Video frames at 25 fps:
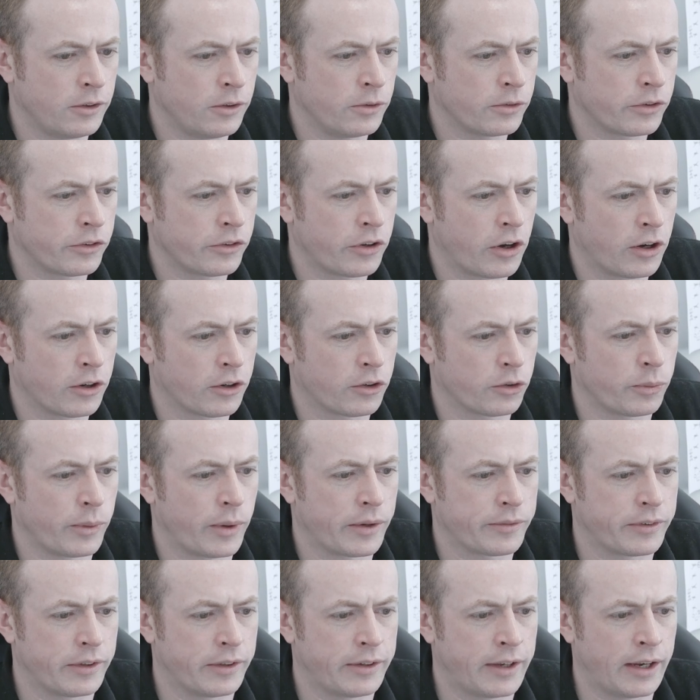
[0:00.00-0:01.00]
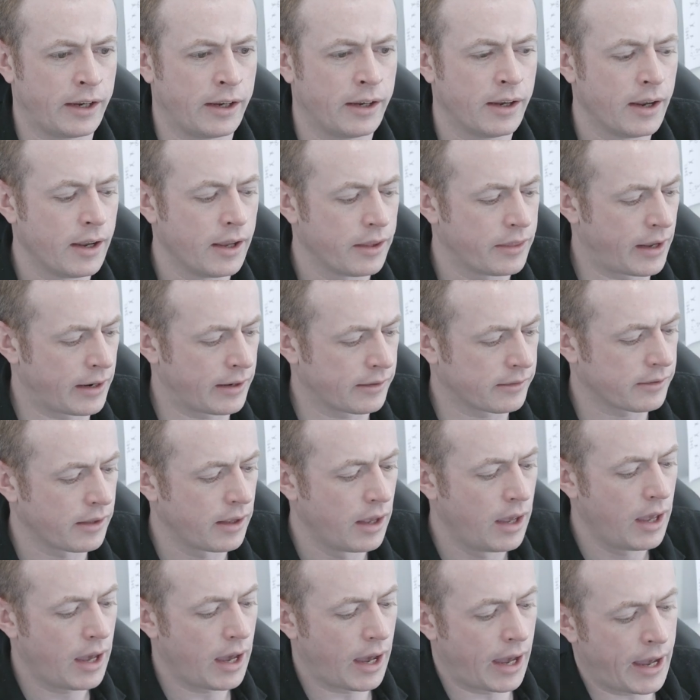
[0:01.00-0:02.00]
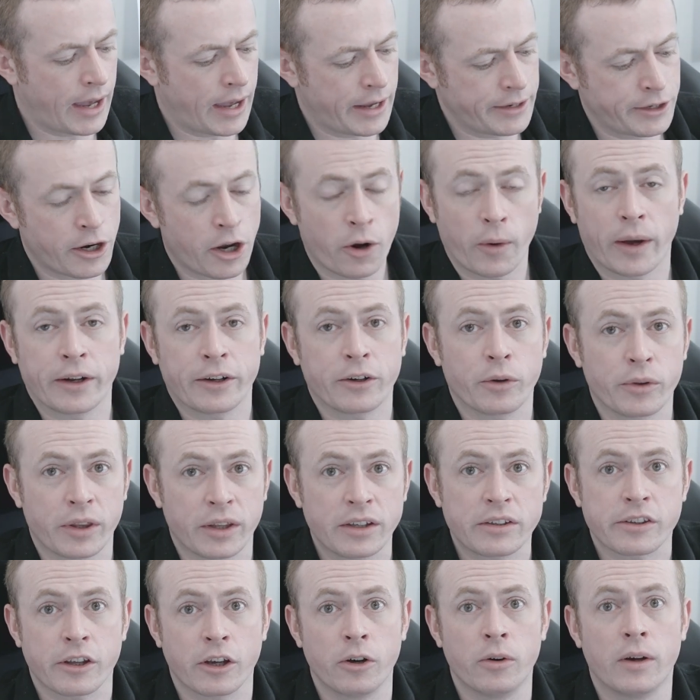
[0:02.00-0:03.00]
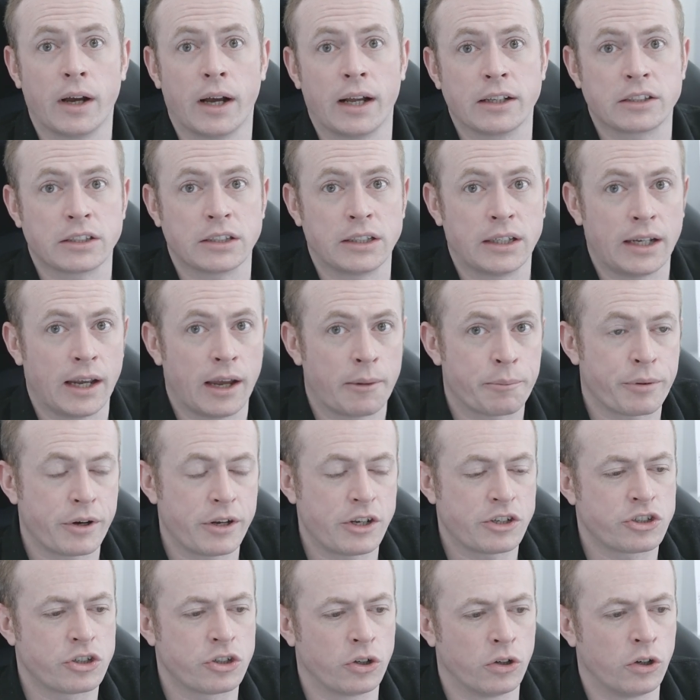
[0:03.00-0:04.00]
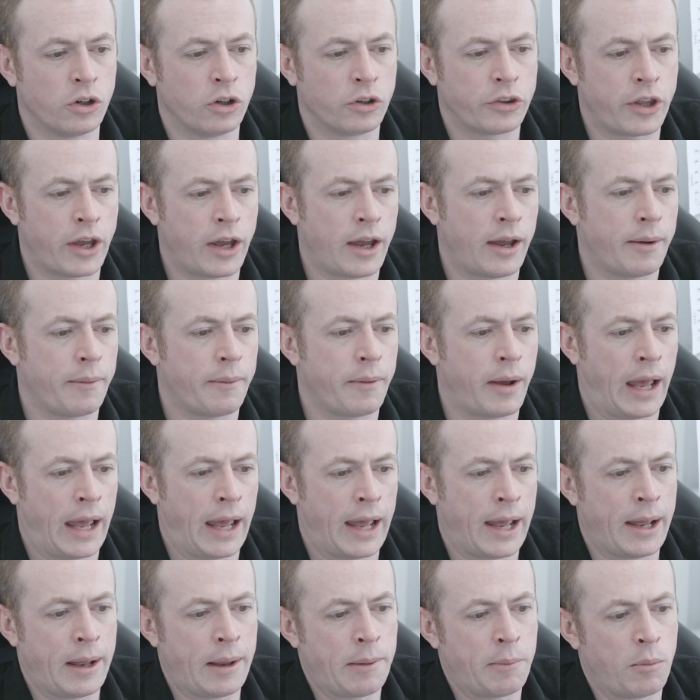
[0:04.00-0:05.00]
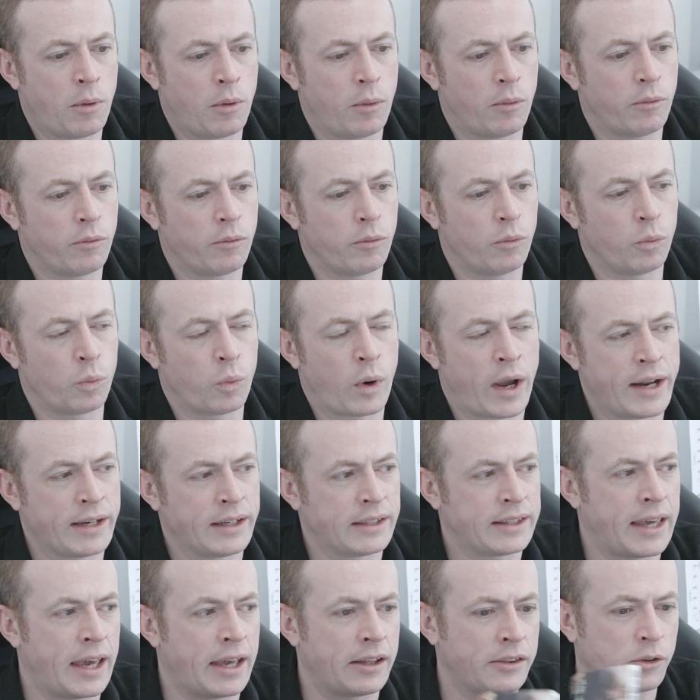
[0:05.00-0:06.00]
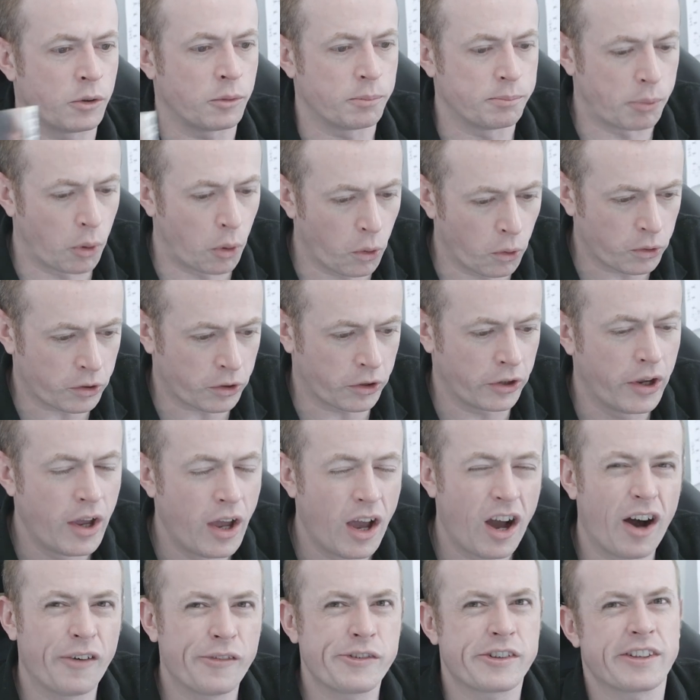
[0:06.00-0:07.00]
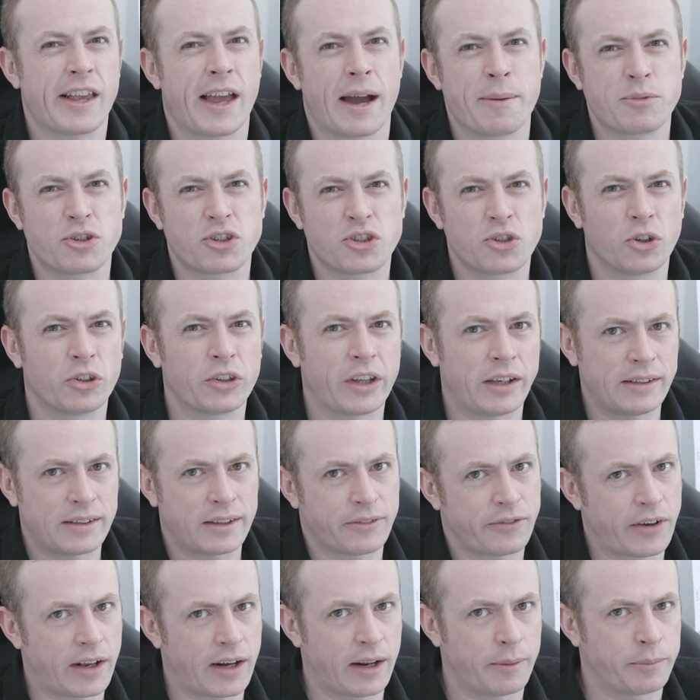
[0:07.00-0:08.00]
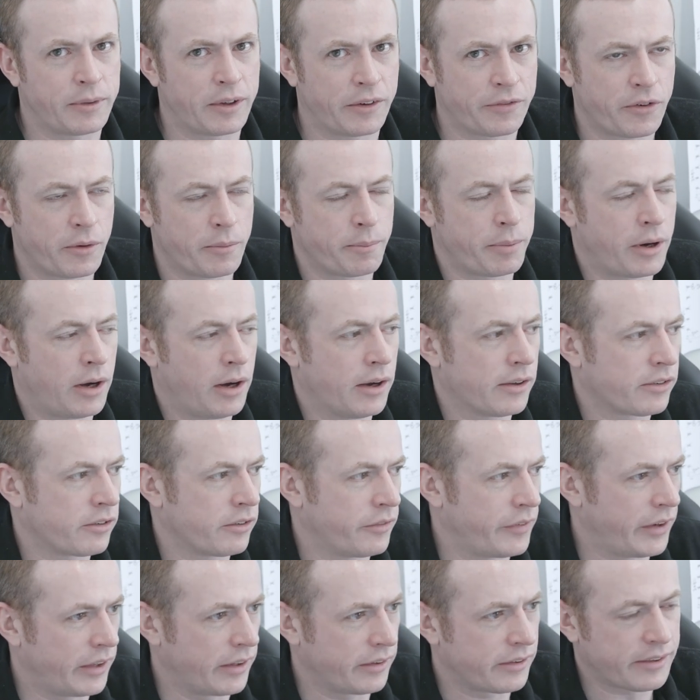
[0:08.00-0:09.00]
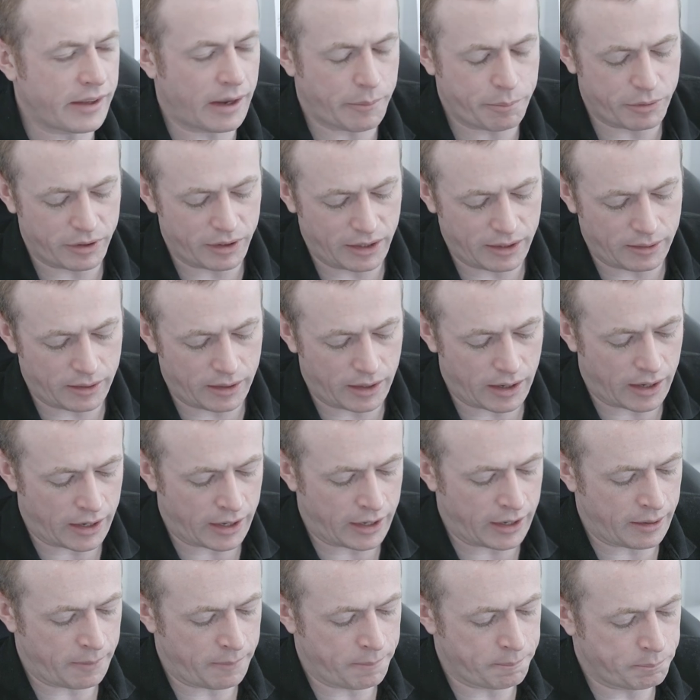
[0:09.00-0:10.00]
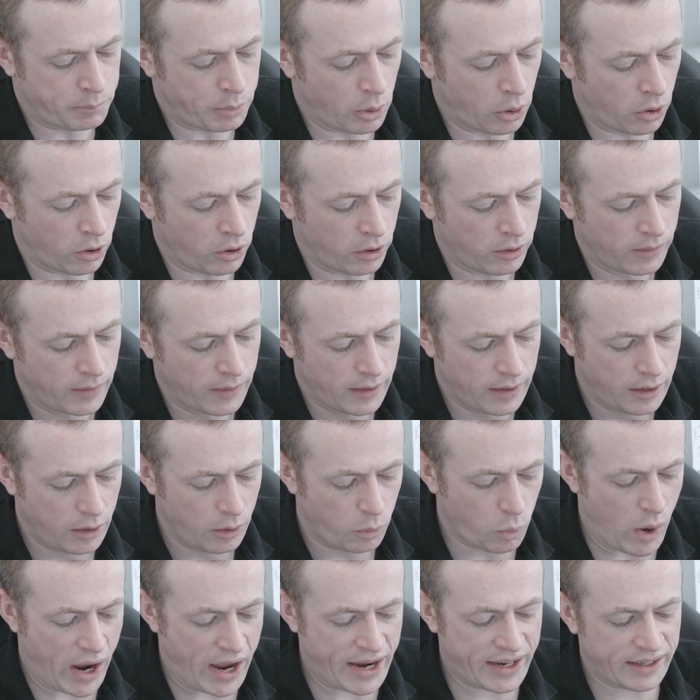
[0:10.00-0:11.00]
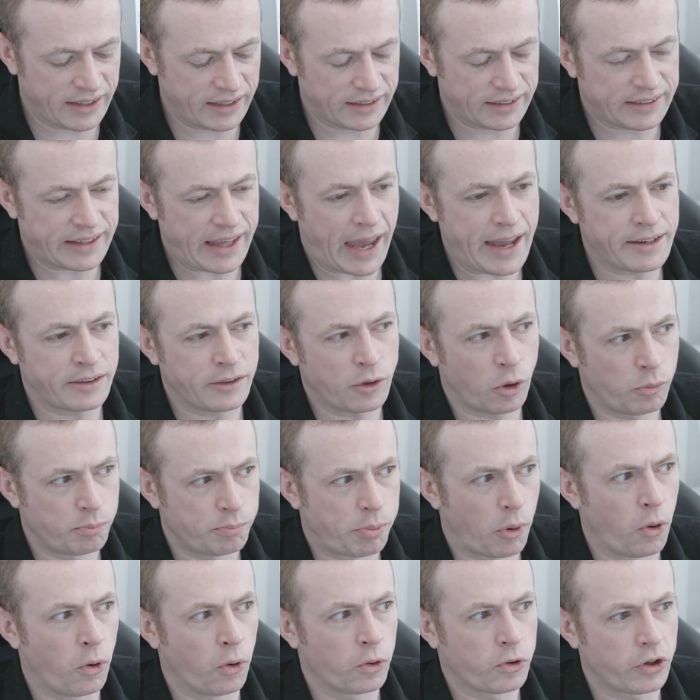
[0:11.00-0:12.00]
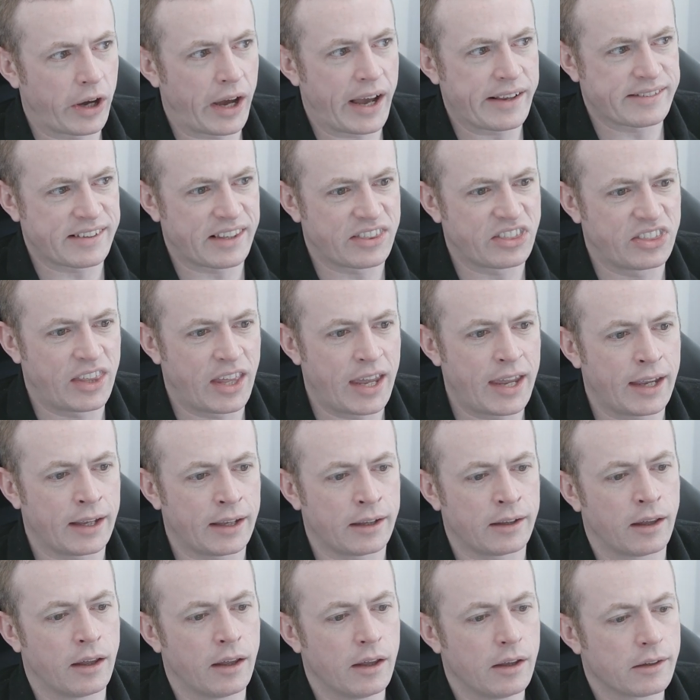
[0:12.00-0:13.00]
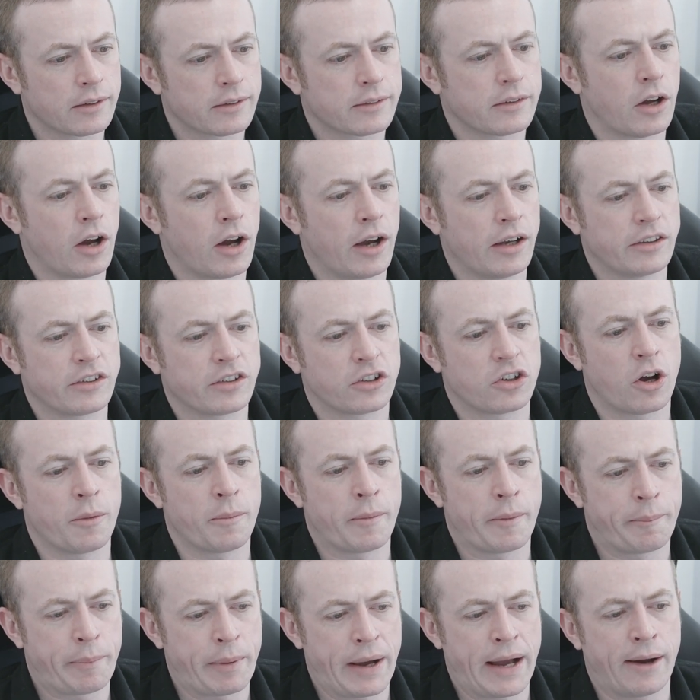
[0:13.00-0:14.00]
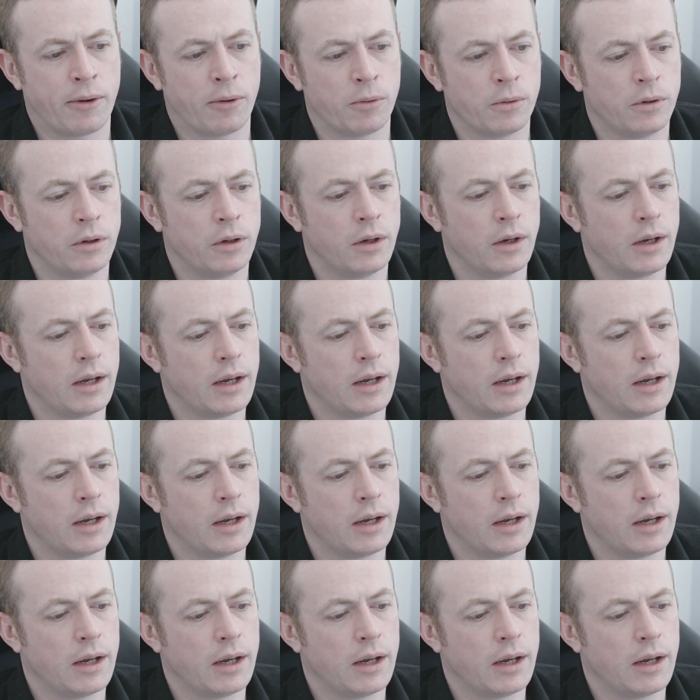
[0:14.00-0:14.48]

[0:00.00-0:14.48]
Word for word: to use the targets we have today? Thanks. Uh, no, I don't think so, actually. I'm pretty sure that um, when kendo borger... Obviously, I'm sure they developed different parts of it separately, um, but when kendo borger as a thing started to come about...